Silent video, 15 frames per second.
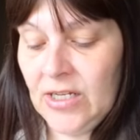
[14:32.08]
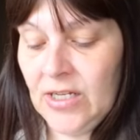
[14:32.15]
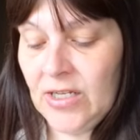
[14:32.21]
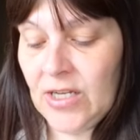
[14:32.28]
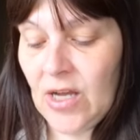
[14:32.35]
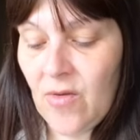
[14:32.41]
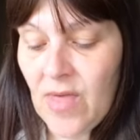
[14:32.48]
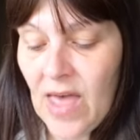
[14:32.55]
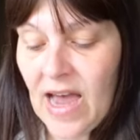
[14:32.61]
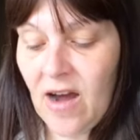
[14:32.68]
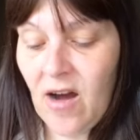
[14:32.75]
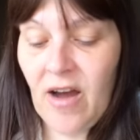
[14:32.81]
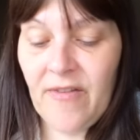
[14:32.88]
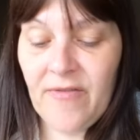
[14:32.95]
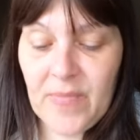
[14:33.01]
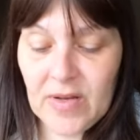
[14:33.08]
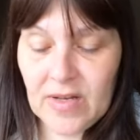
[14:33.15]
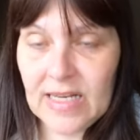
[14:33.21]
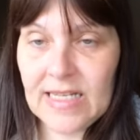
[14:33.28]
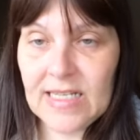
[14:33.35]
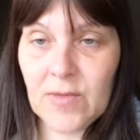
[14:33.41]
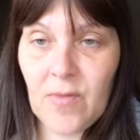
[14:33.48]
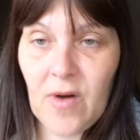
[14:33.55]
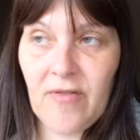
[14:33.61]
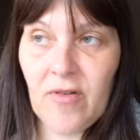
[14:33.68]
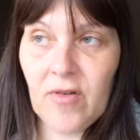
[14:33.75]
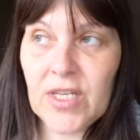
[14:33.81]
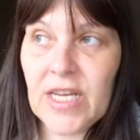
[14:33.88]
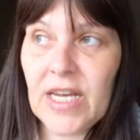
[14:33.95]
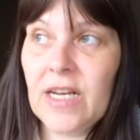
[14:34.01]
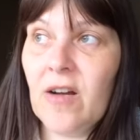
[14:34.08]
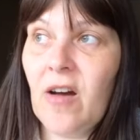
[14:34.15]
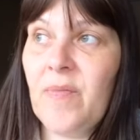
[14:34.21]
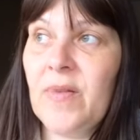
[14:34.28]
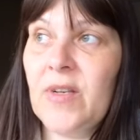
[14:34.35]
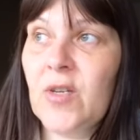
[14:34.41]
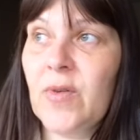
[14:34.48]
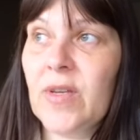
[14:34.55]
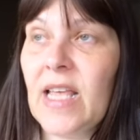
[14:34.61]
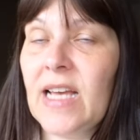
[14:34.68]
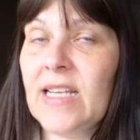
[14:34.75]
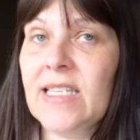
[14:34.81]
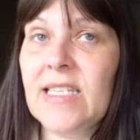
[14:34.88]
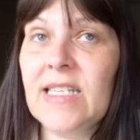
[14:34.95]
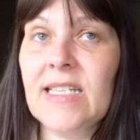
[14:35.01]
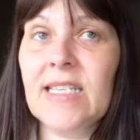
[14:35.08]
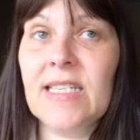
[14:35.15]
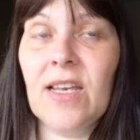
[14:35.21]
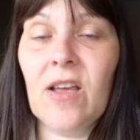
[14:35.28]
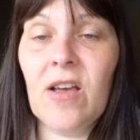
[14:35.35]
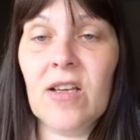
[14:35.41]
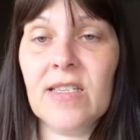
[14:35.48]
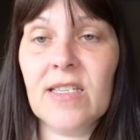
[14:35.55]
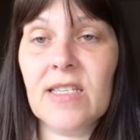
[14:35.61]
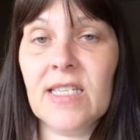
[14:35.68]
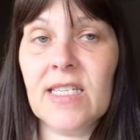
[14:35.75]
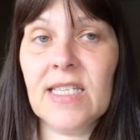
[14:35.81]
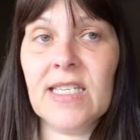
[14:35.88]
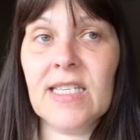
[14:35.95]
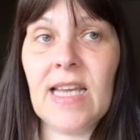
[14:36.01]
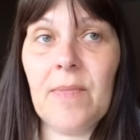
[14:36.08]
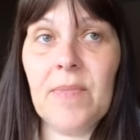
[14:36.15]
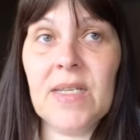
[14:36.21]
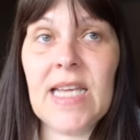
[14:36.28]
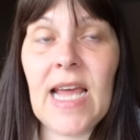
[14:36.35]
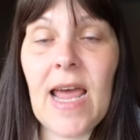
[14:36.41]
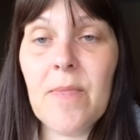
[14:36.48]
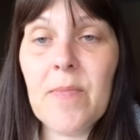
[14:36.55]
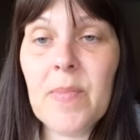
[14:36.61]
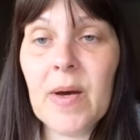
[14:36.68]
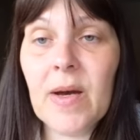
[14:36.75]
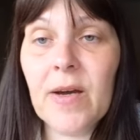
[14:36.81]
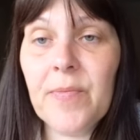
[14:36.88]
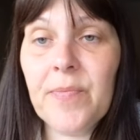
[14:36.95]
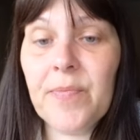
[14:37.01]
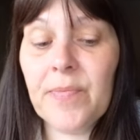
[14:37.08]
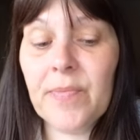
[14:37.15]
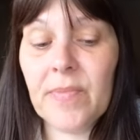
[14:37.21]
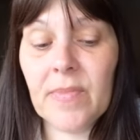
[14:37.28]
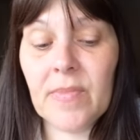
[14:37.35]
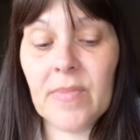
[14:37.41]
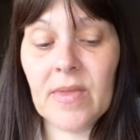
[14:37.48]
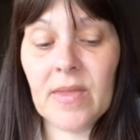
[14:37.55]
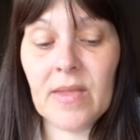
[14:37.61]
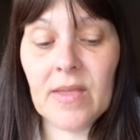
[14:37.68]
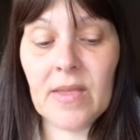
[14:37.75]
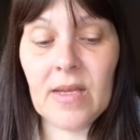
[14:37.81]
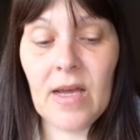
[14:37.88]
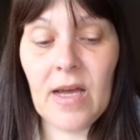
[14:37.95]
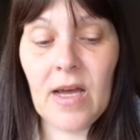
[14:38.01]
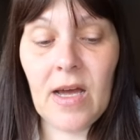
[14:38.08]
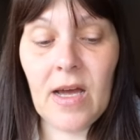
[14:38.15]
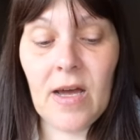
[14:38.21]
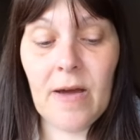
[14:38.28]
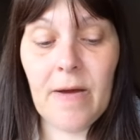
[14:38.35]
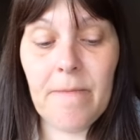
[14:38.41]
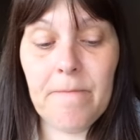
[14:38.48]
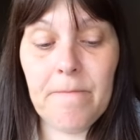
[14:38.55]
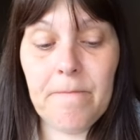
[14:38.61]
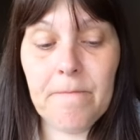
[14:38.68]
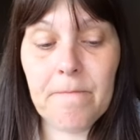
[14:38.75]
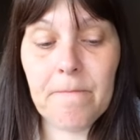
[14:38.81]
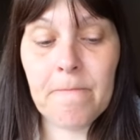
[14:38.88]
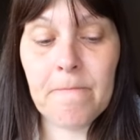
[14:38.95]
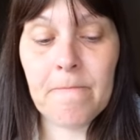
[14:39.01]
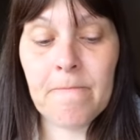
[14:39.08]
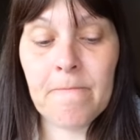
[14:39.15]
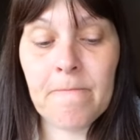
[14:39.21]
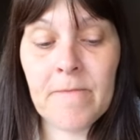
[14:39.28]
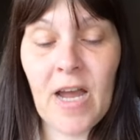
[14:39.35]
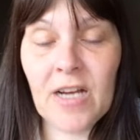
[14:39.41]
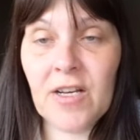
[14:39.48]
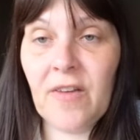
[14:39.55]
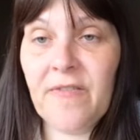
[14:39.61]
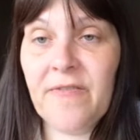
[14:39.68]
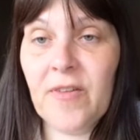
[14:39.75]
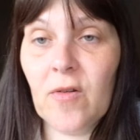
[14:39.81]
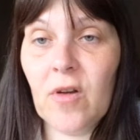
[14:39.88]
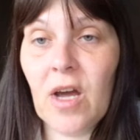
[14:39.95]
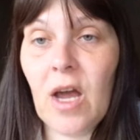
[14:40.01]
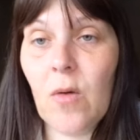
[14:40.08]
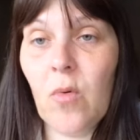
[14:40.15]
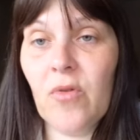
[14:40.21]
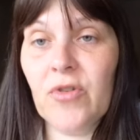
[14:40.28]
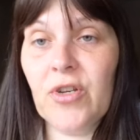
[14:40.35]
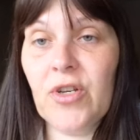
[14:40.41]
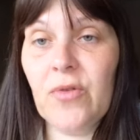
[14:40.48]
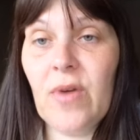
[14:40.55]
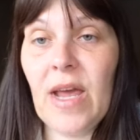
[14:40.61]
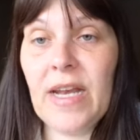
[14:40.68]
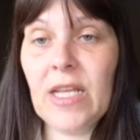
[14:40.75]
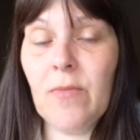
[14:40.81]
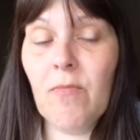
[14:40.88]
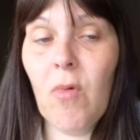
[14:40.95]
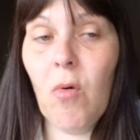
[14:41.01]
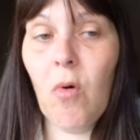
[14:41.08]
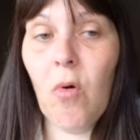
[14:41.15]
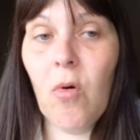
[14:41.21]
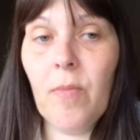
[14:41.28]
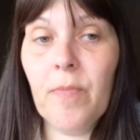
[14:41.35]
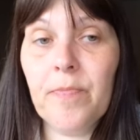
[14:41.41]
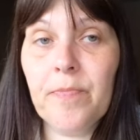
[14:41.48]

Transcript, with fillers: So that I've built into my routine. I've been doing that since last September. I don't feel like I want to do any more.